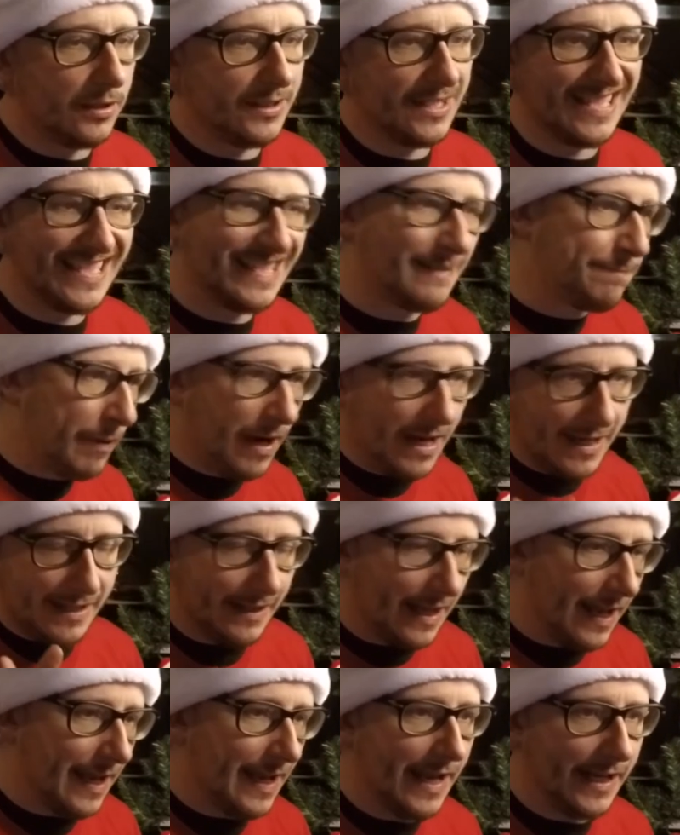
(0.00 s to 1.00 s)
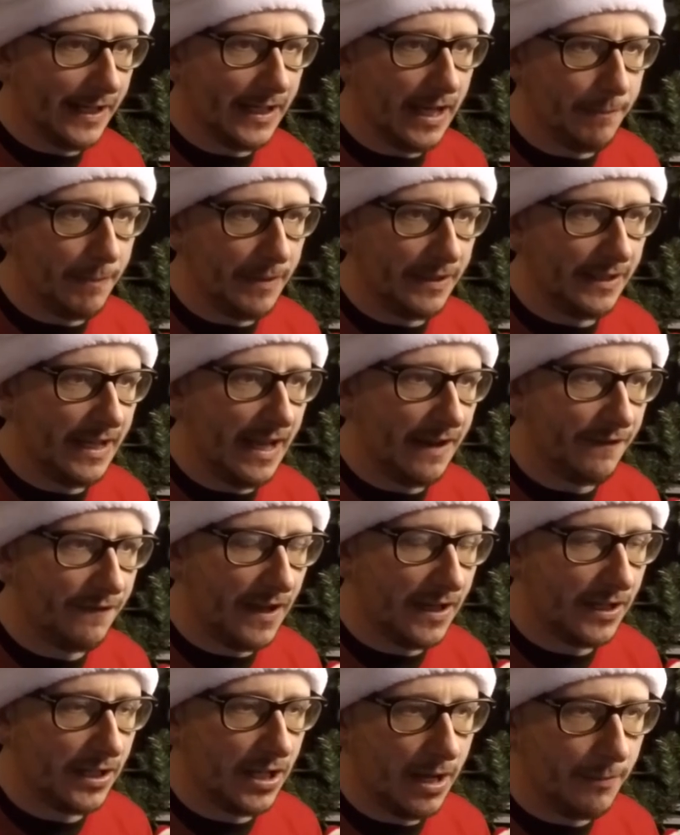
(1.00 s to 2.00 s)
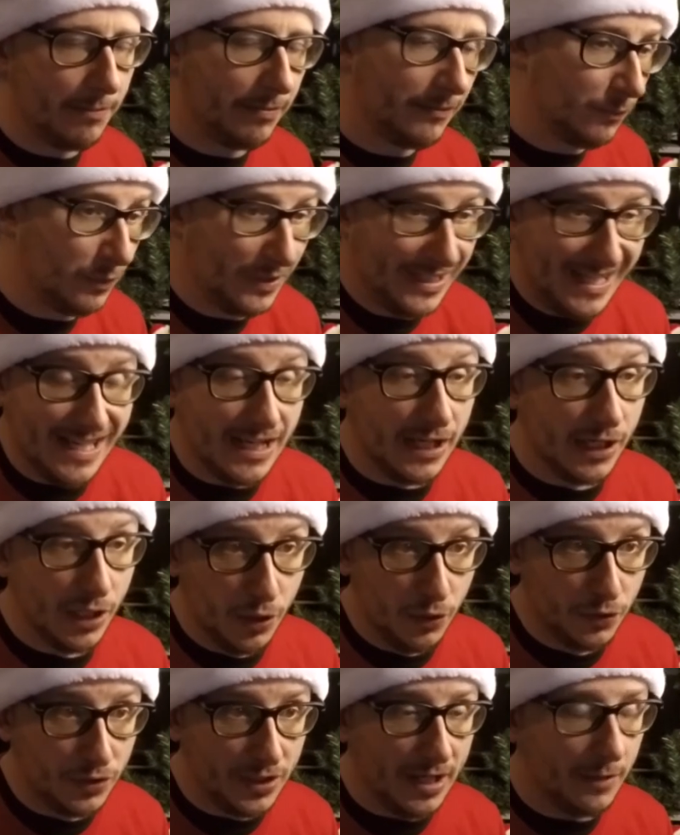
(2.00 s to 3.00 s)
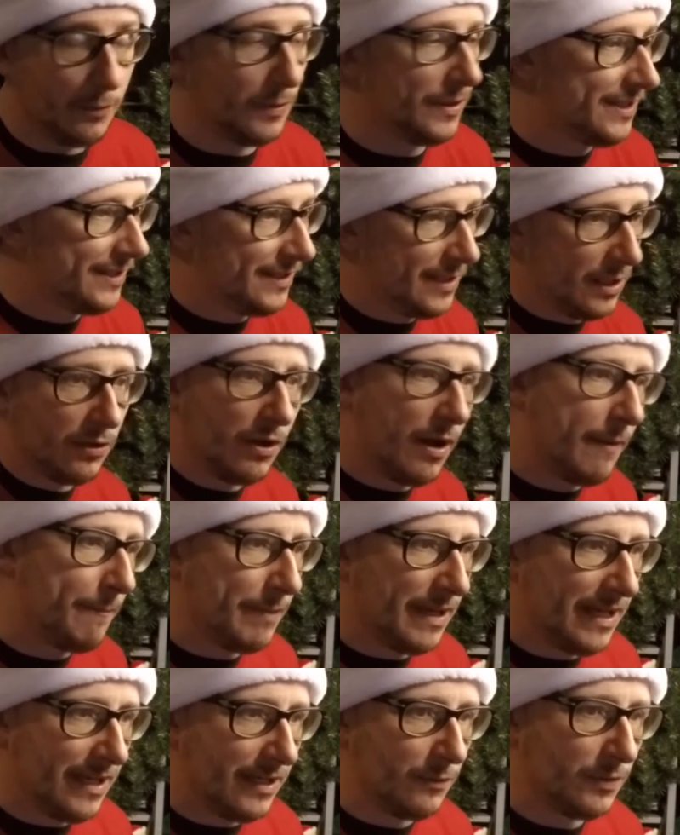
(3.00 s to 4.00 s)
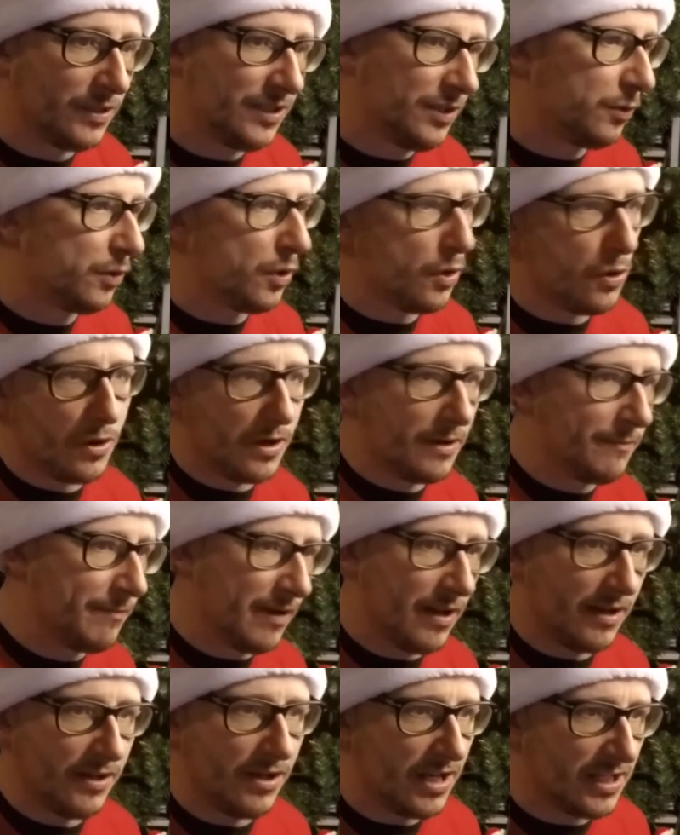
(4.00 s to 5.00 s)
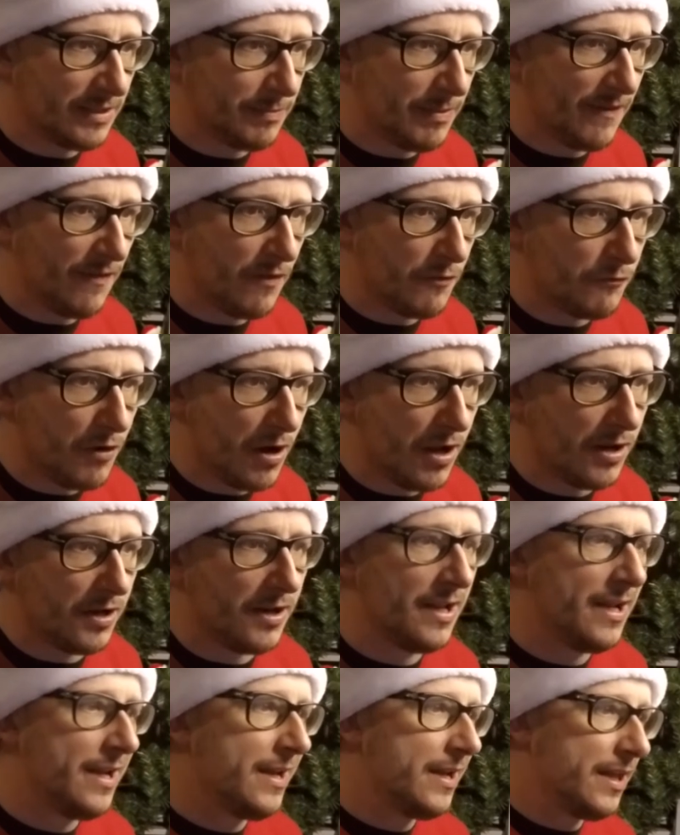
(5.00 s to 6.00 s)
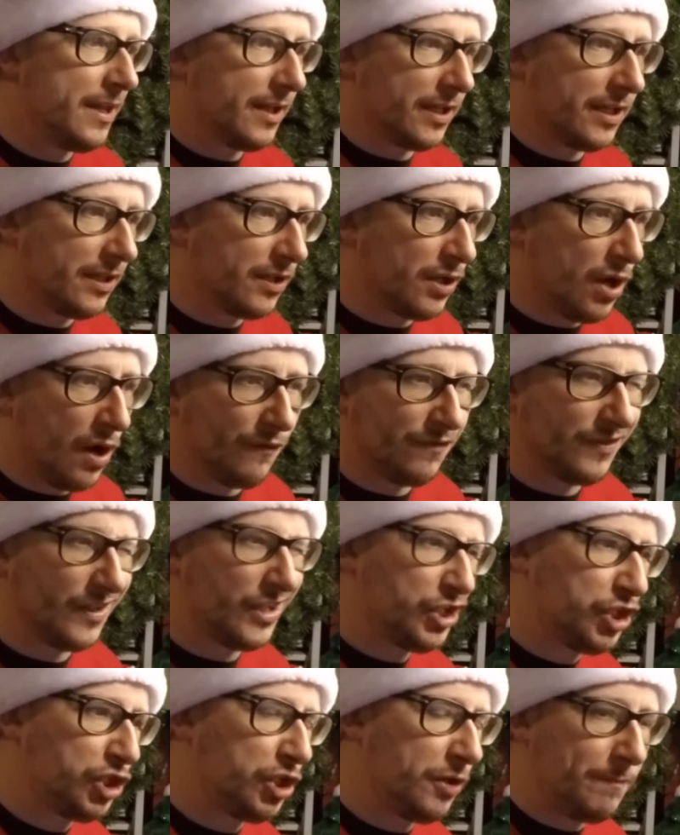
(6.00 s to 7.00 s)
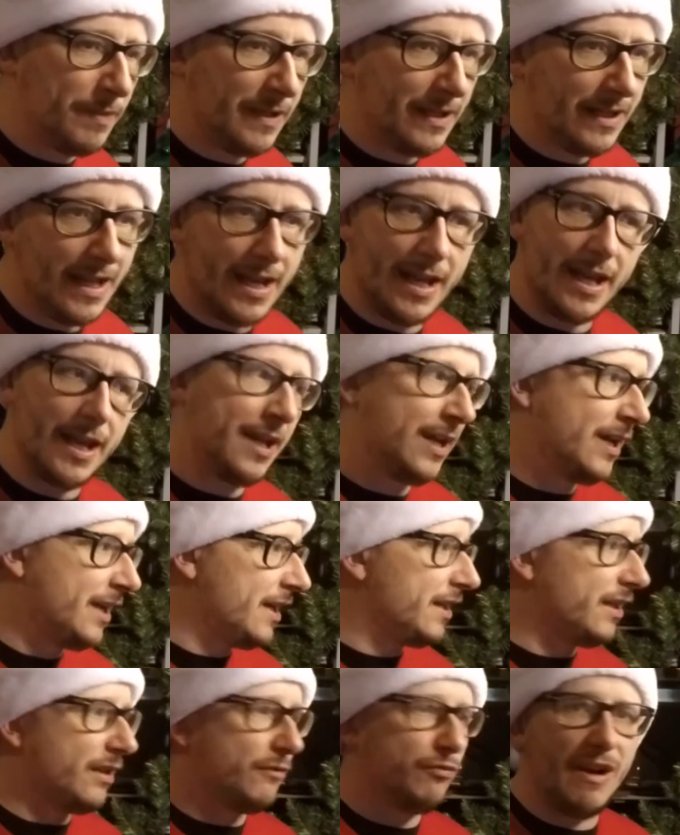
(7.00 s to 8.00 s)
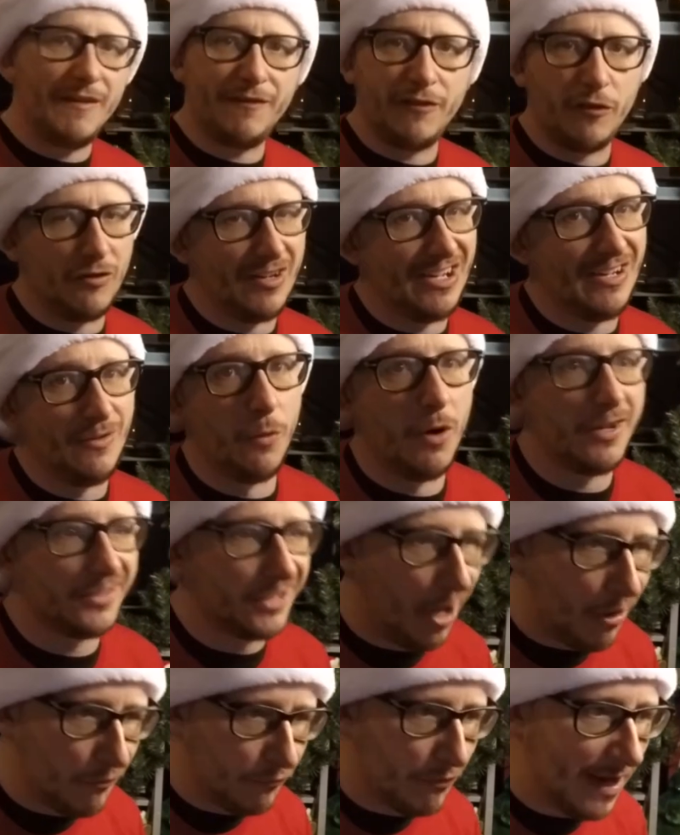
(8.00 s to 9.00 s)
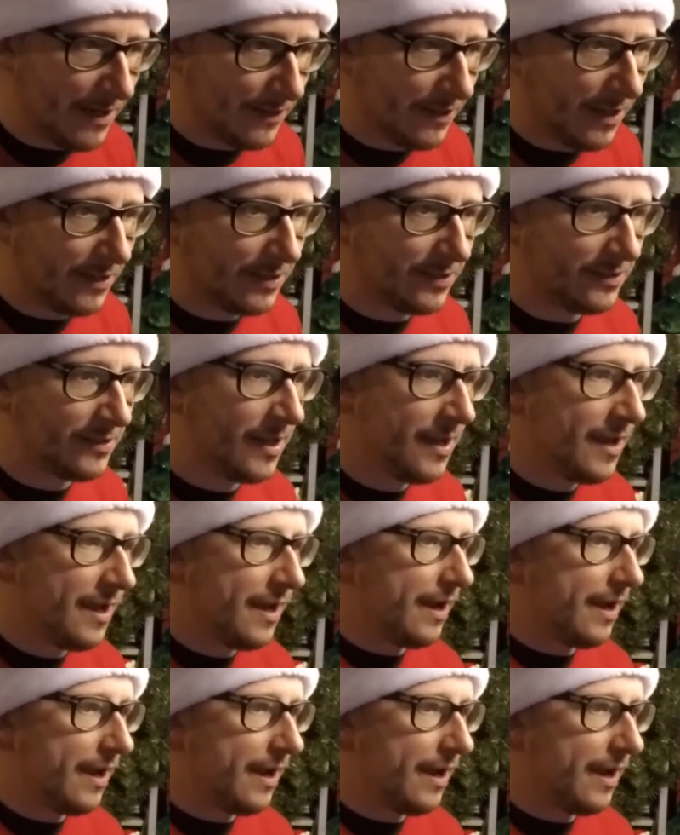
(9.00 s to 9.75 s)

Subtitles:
Despite that hiccup in the FA Cup, we didn't lose it. We're still unbeaten. We're still going on a nice bit of a run. The confidence should be there. The referee was horrendous.